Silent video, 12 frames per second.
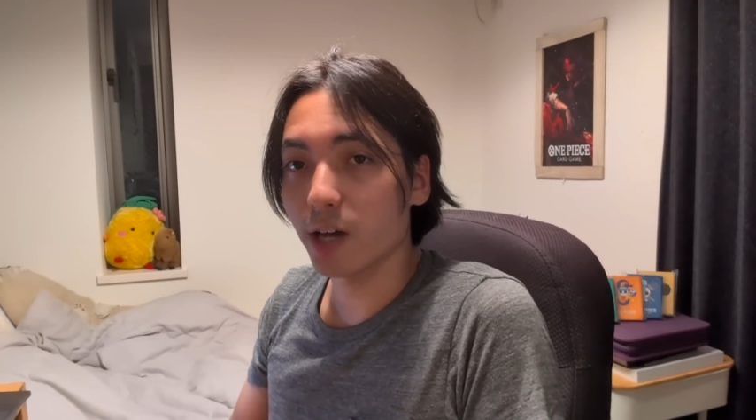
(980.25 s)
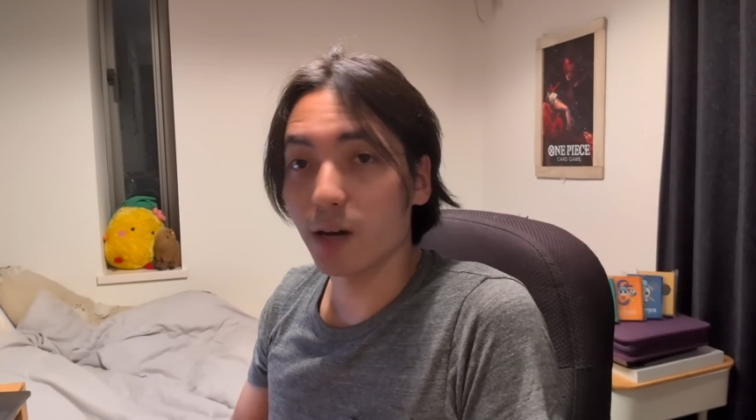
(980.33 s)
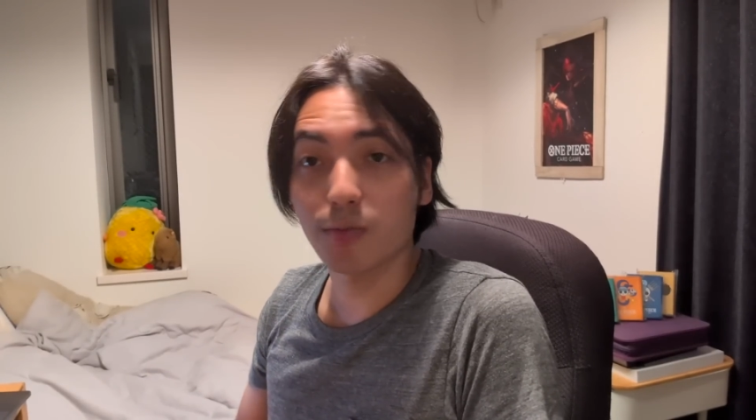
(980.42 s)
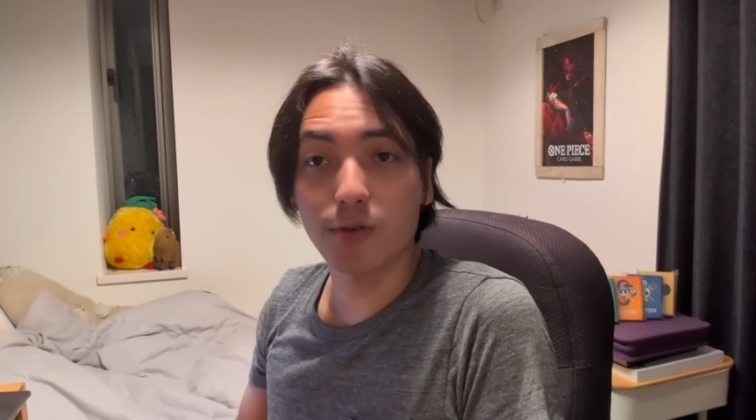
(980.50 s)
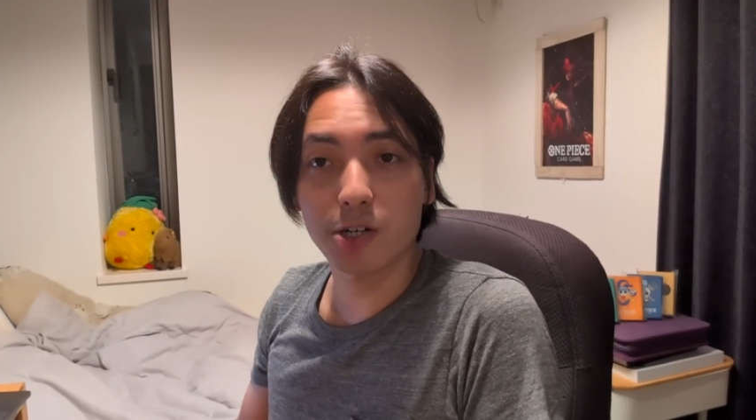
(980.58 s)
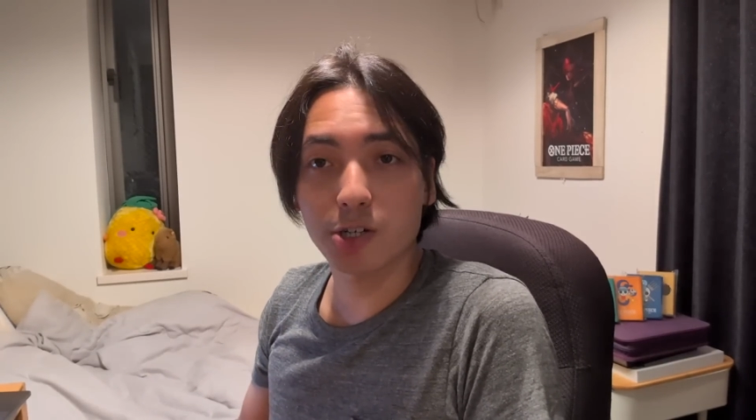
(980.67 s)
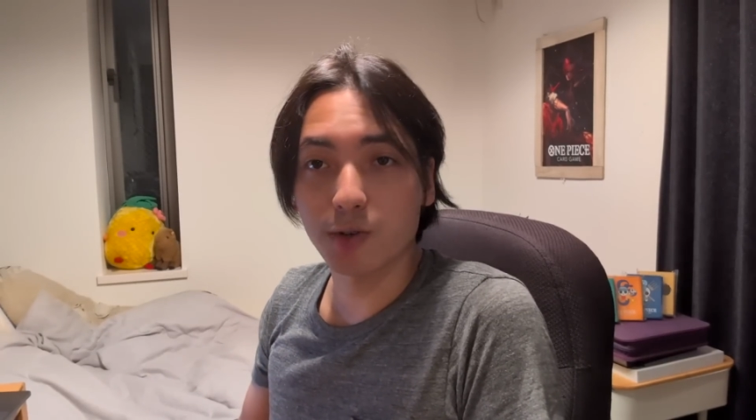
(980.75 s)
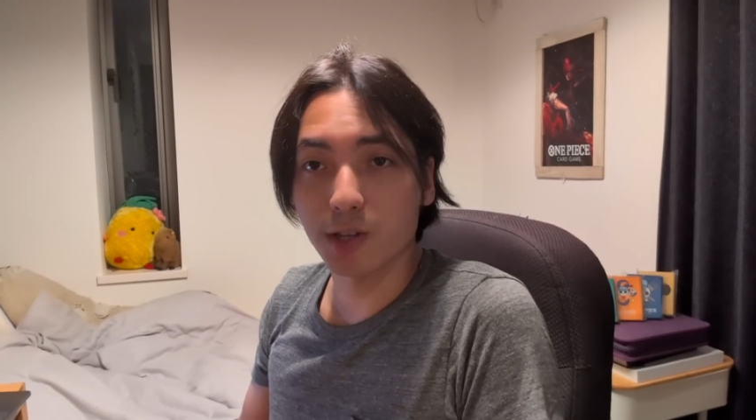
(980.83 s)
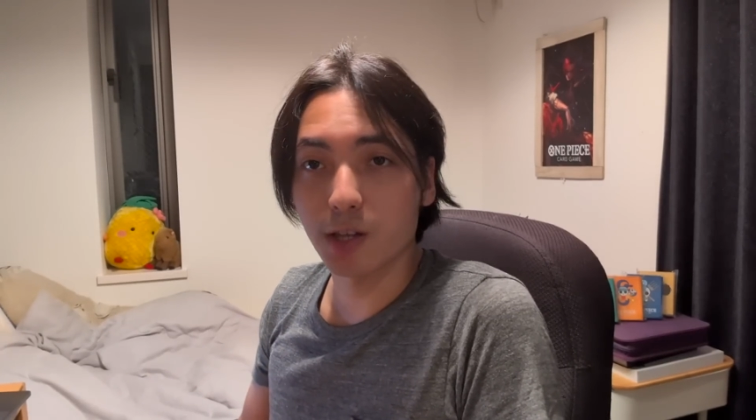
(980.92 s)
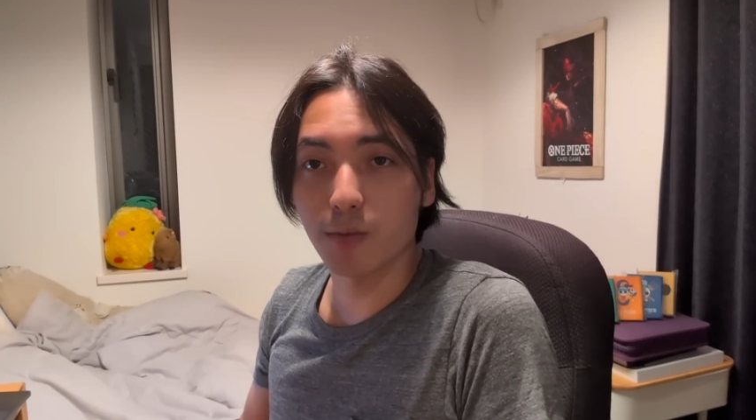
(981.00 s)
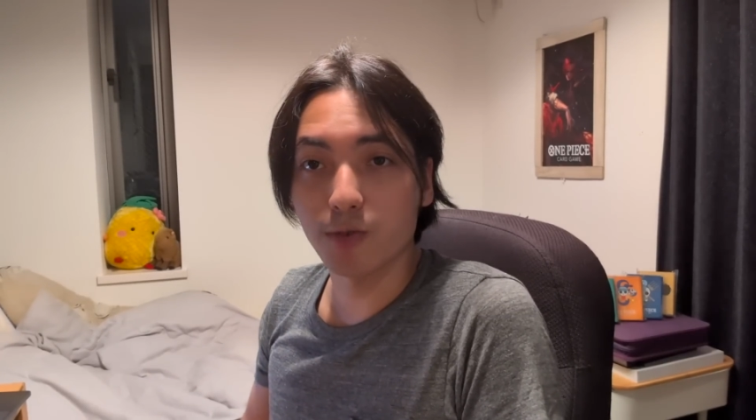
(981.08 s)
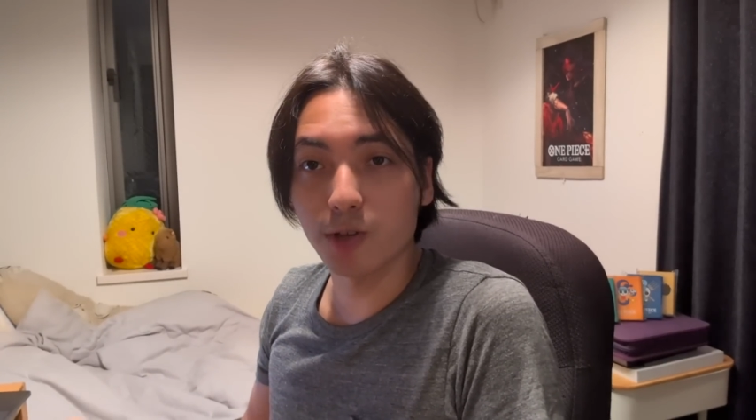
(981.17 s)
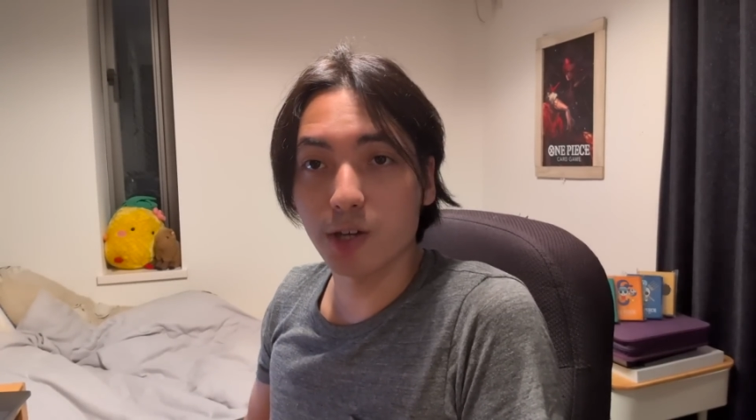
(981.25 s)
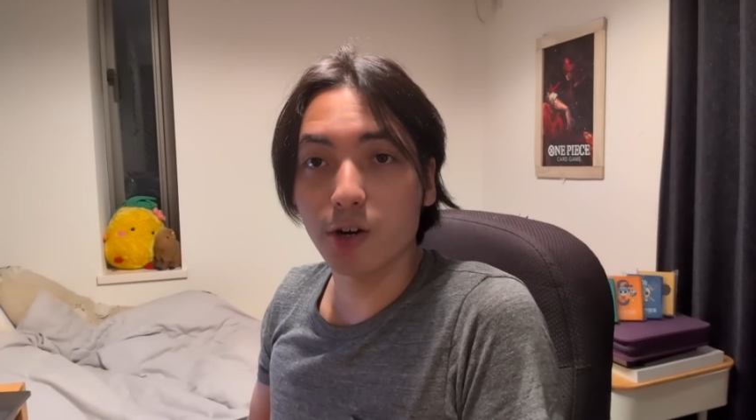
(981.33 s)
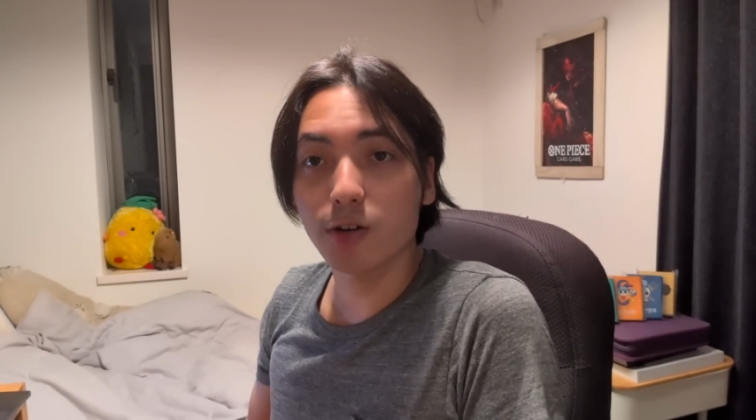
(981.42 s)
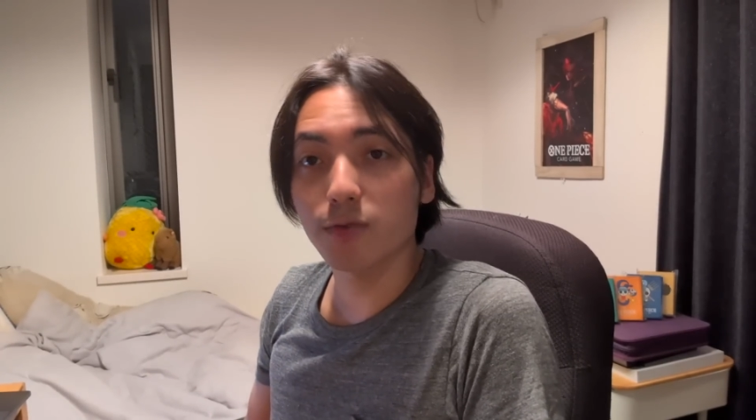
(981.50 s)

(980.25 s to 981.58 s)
and pressuring them really hard,